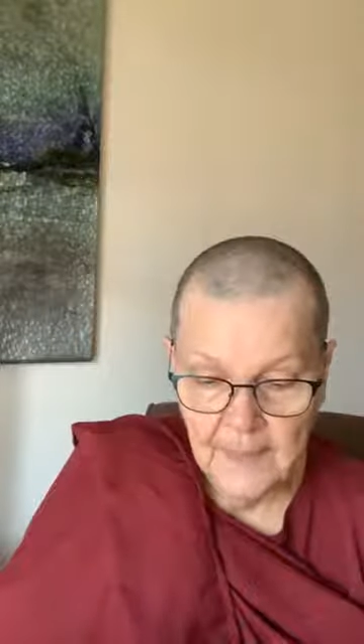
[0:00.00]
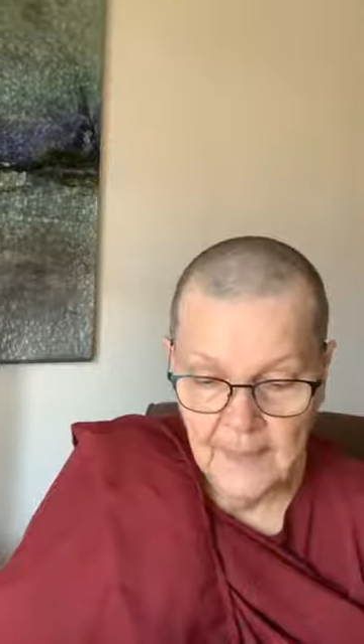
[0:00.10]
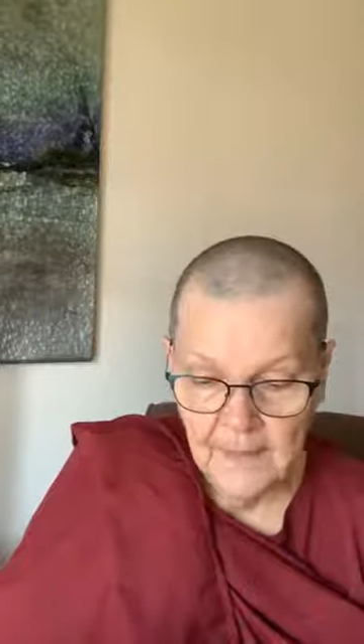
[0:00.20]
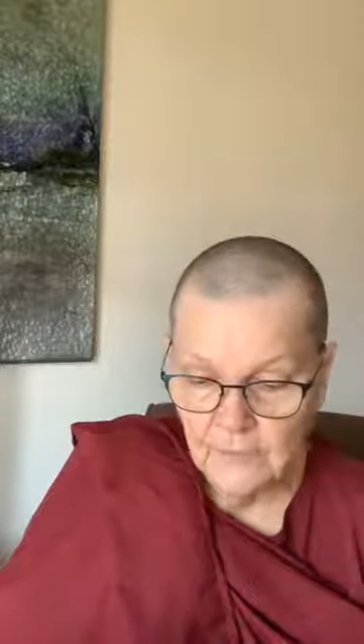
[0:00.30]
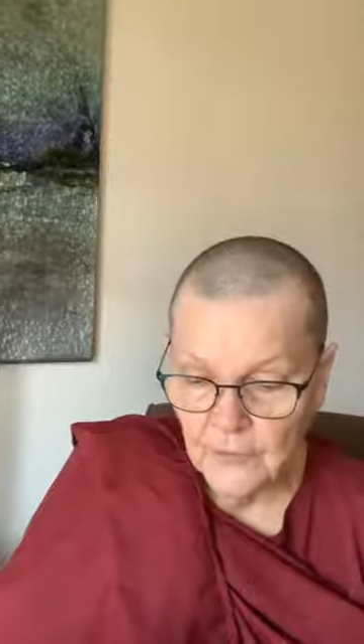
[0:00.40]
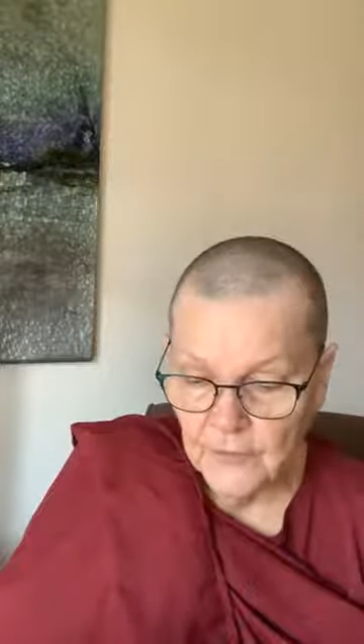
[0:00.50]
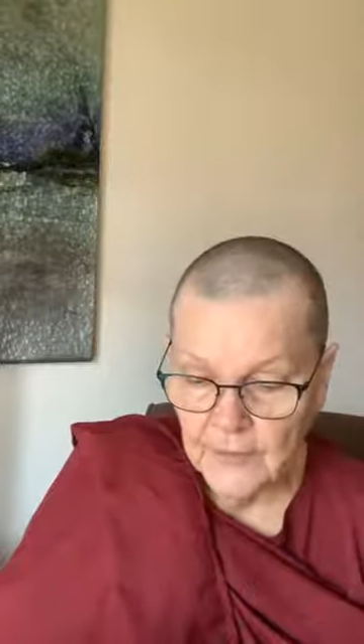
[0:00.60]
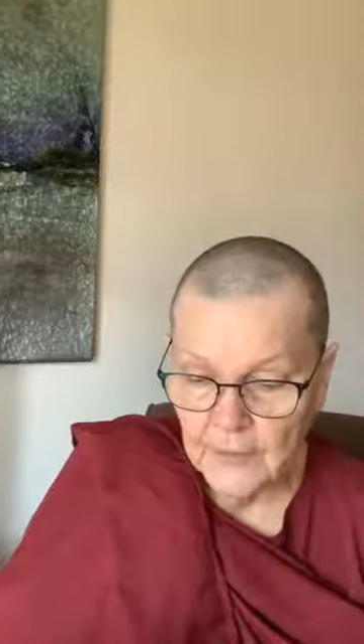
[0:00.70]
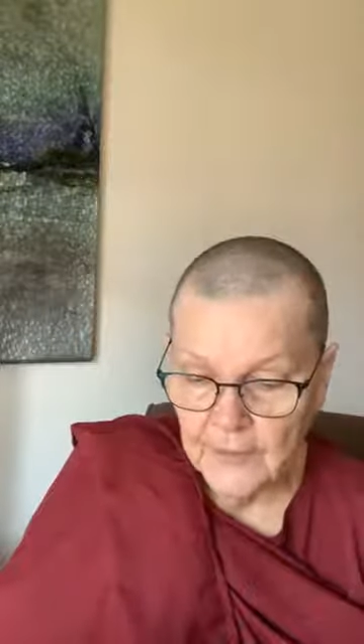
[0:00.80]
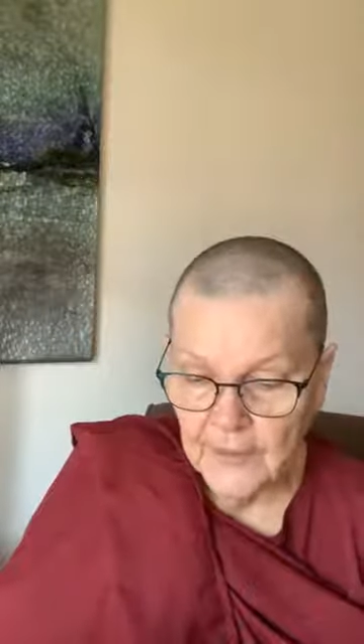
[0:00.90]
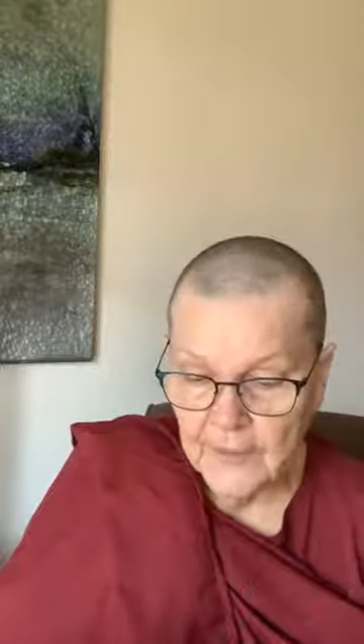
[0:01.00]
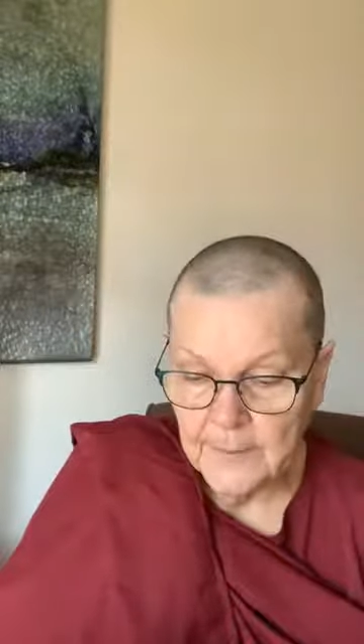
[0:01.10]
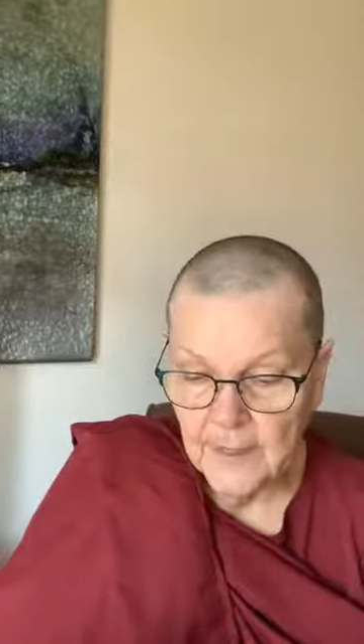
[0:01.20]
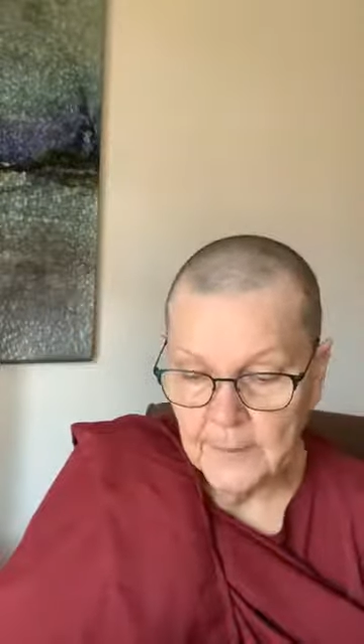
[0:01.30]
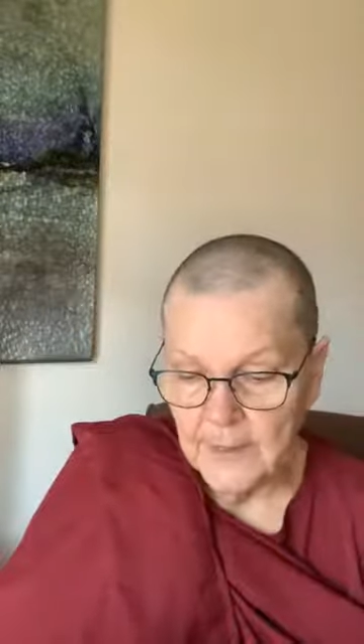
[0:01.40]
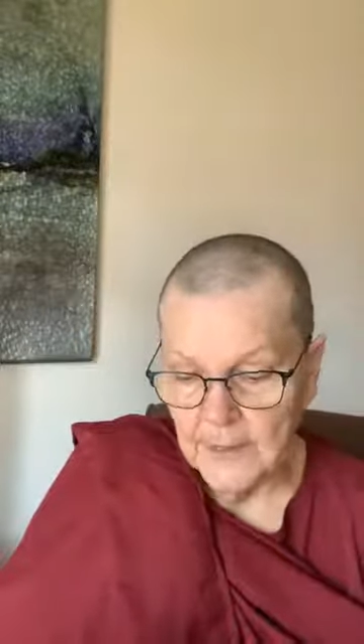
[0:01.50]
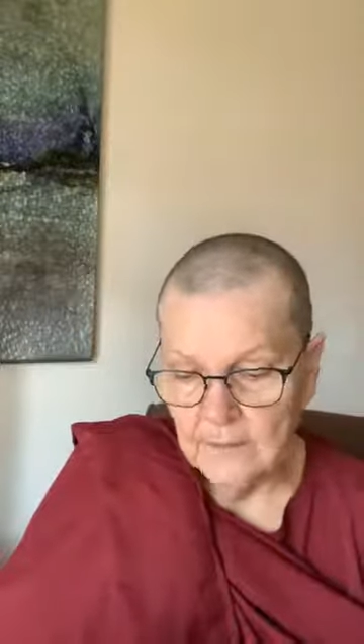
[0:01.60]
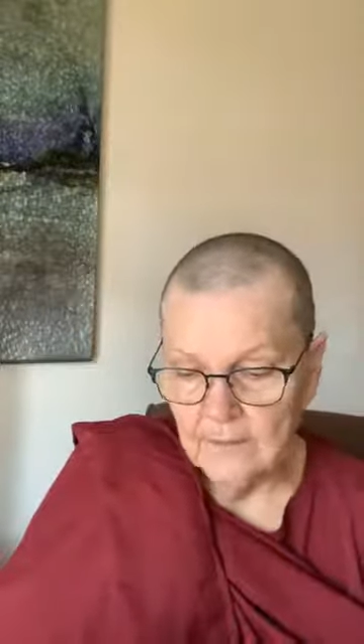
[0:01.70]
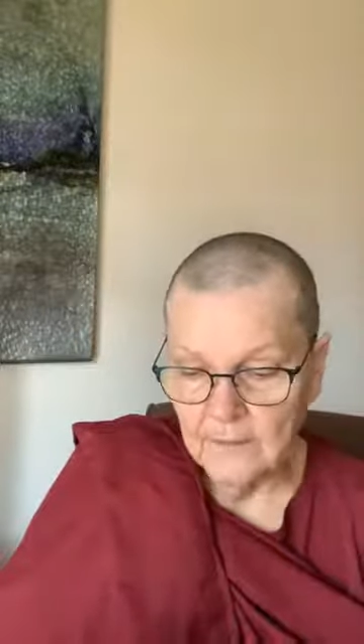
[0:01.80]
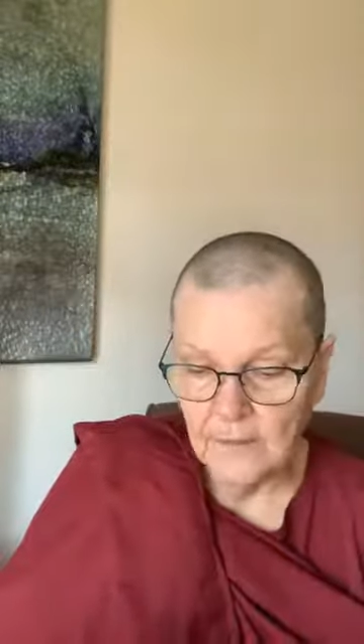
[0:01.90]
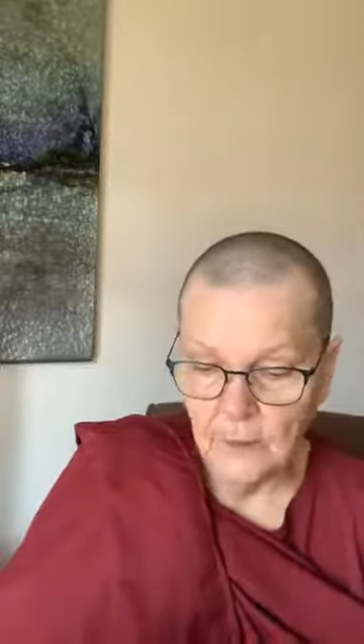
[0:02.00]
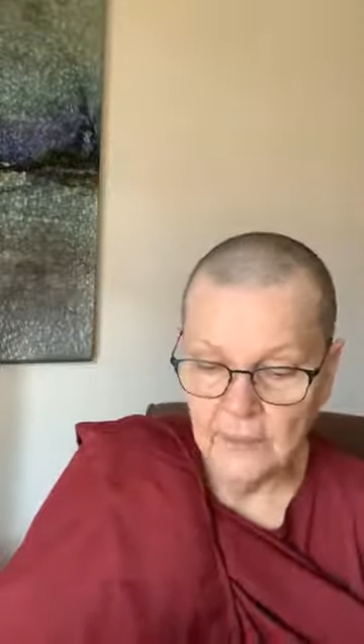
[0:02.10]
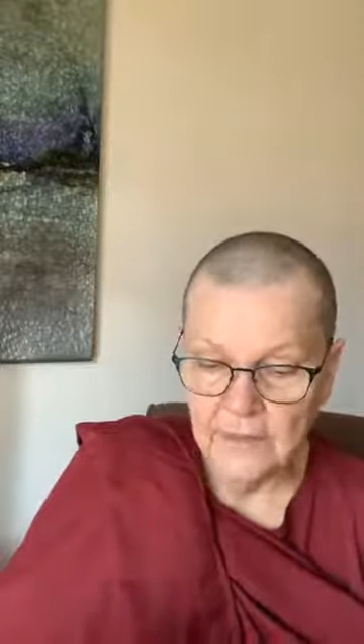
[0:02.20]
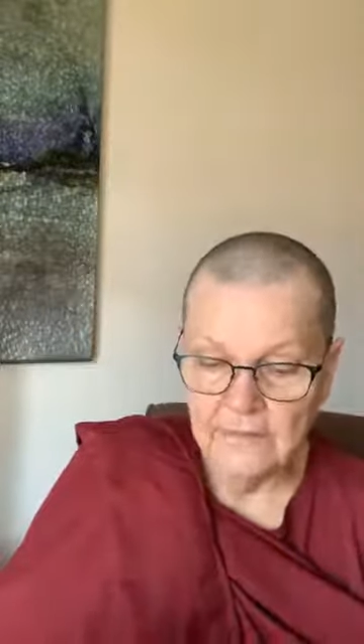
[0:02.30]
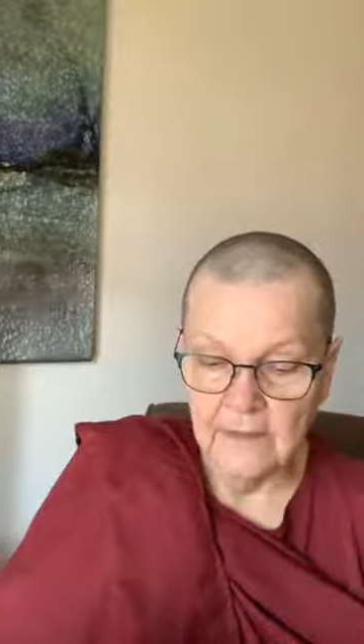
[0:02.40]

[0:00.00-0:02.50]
After some time, I began to notice